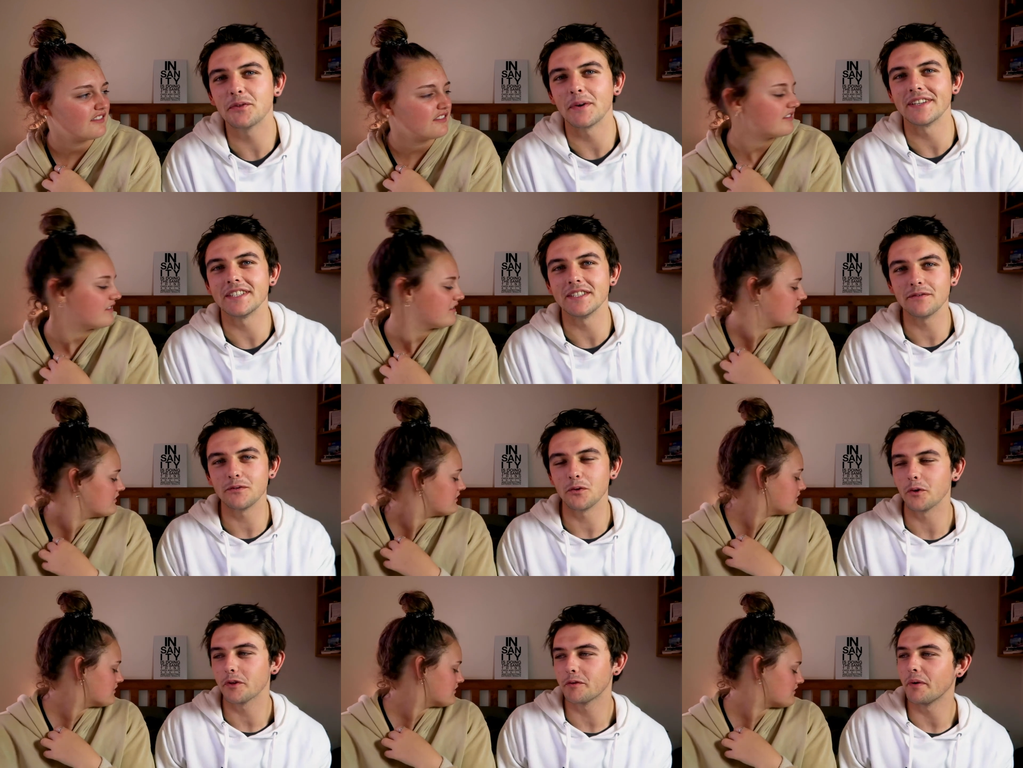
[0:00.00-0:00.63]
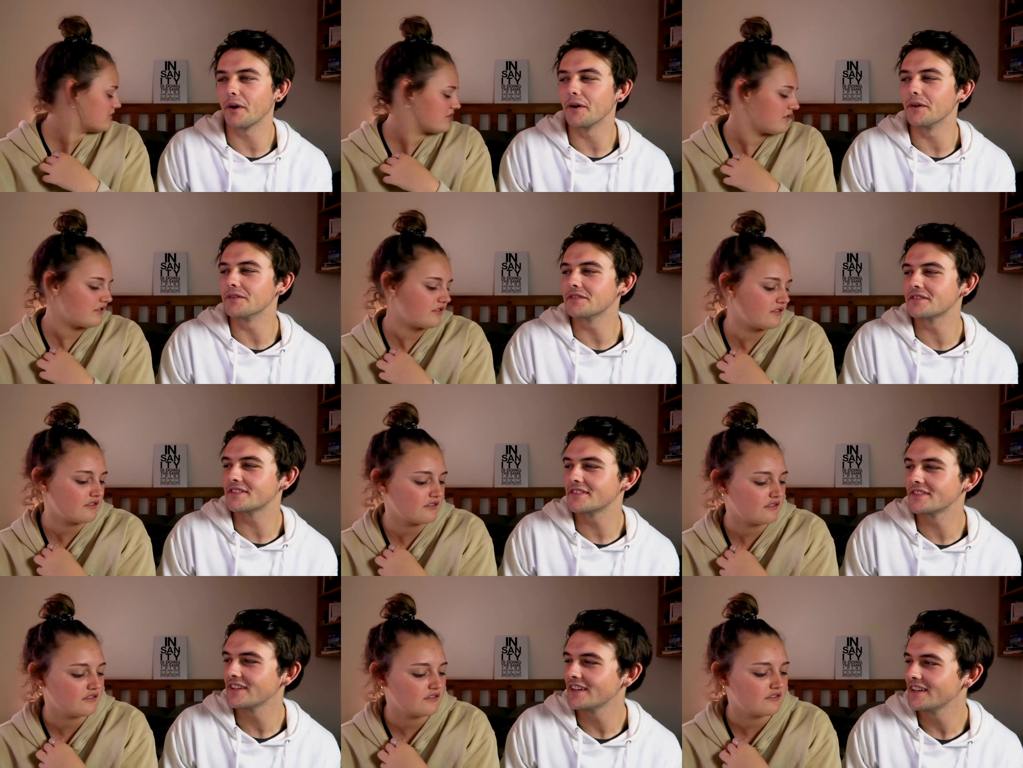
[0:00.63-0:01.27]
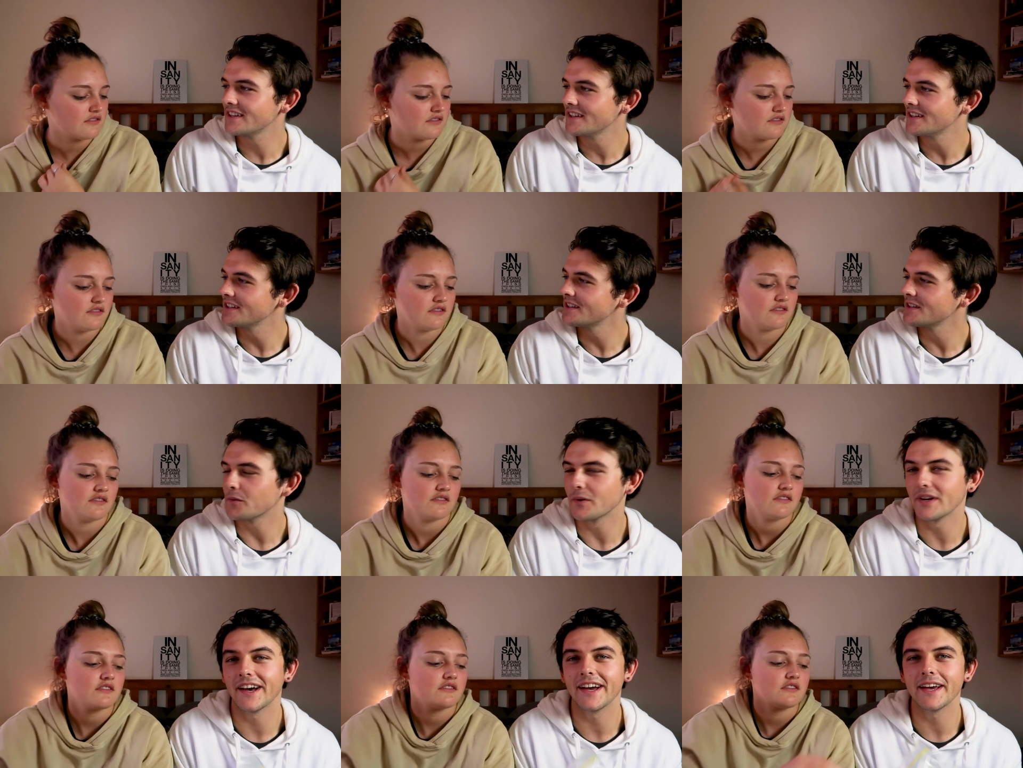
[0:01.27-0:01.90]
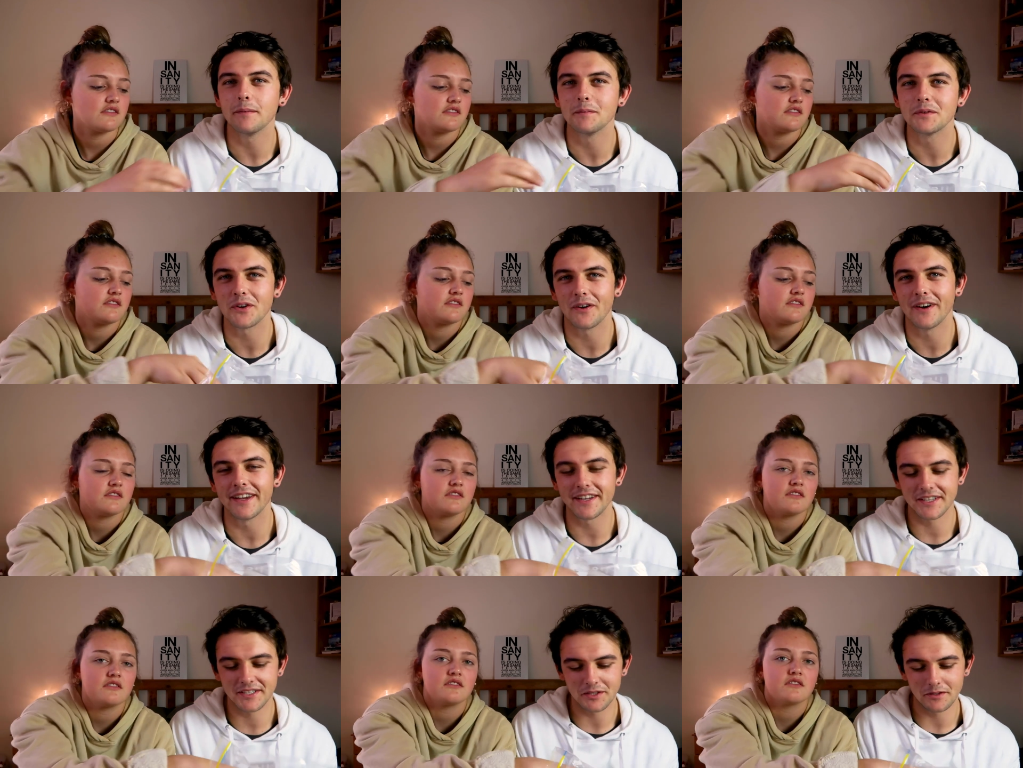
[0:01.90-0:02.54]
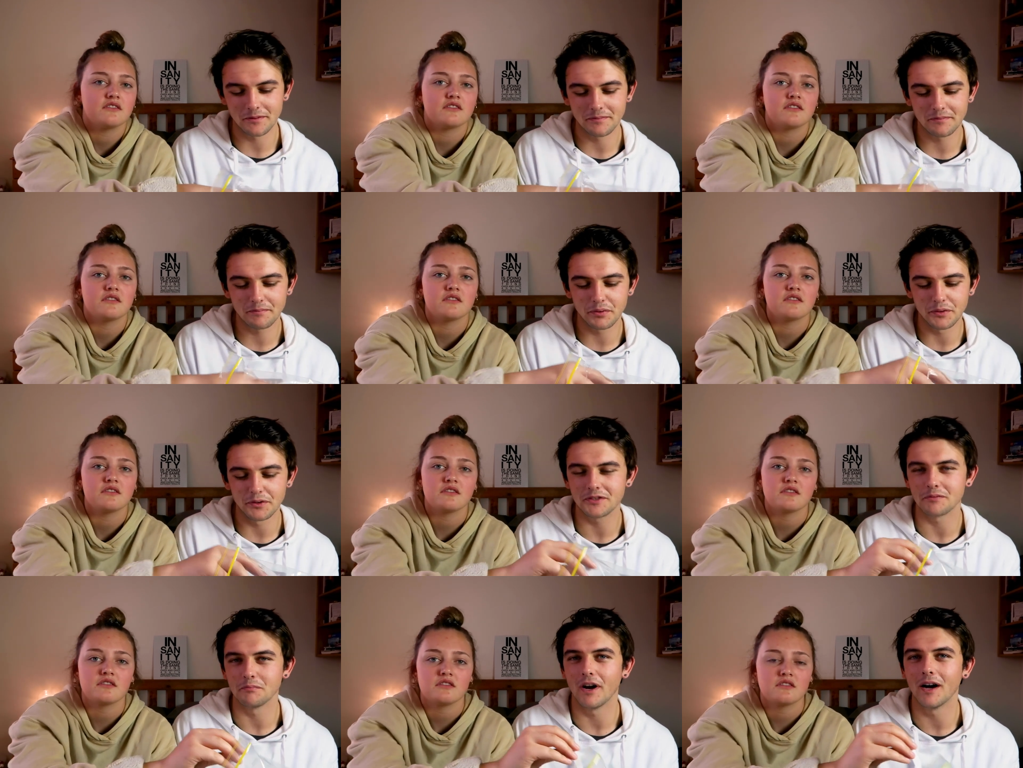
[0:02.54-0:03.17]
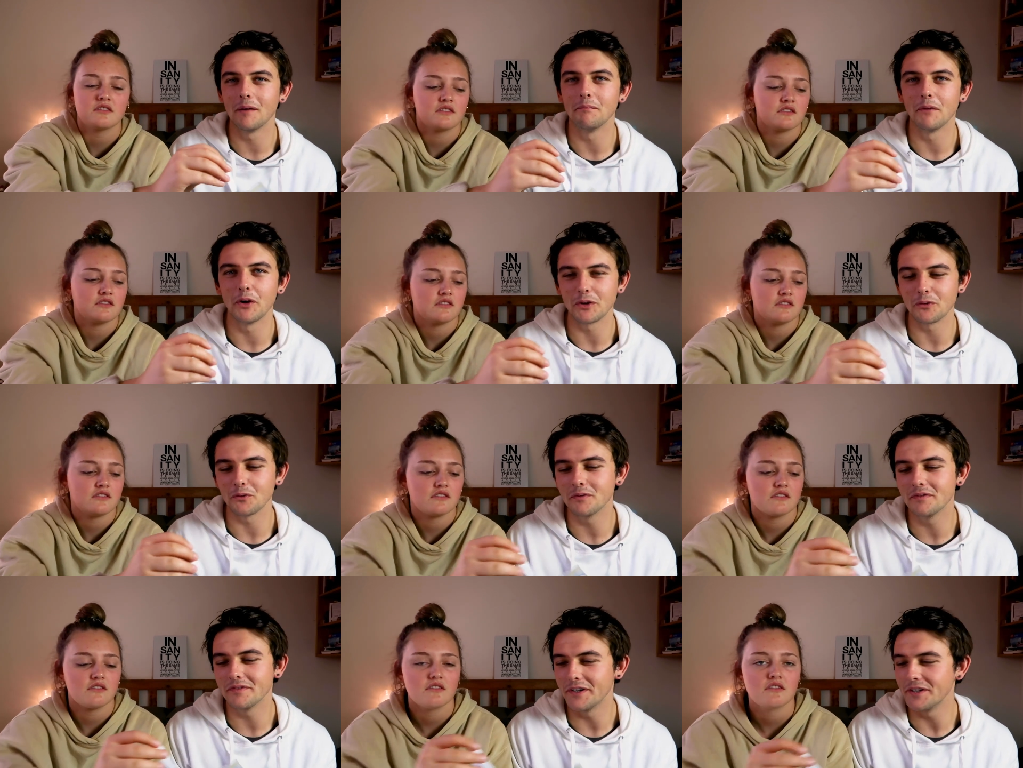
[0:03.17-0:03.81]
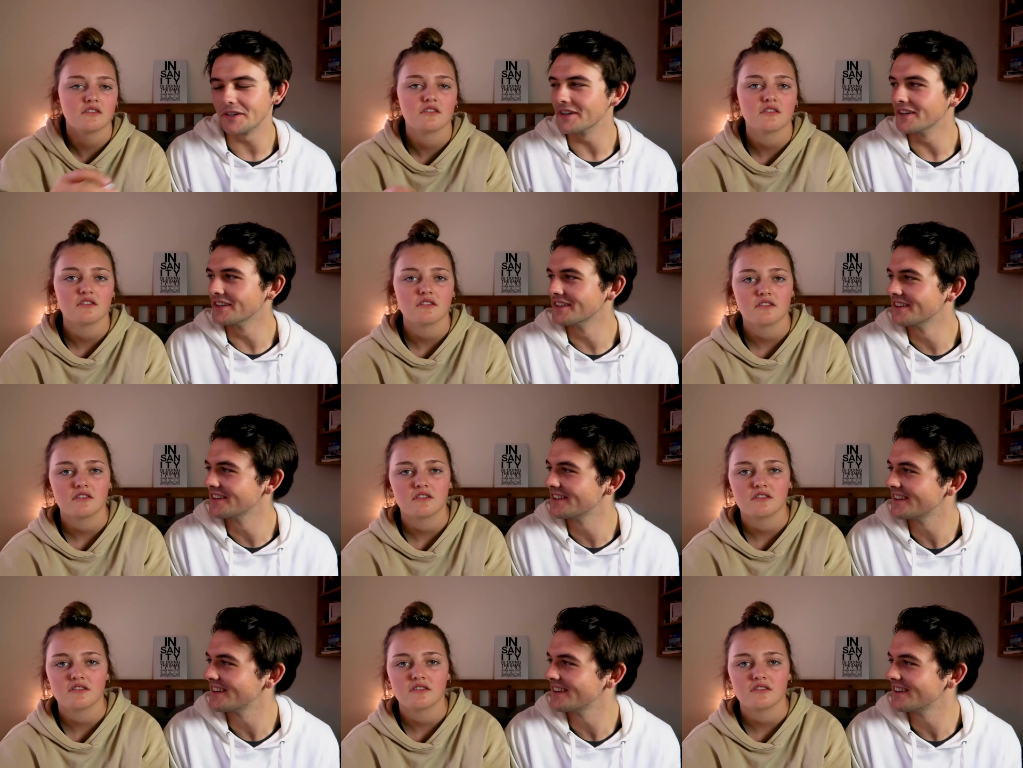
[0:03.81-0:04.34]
Speaker 1: twenty fourth post, when I am trying to boost a model photo.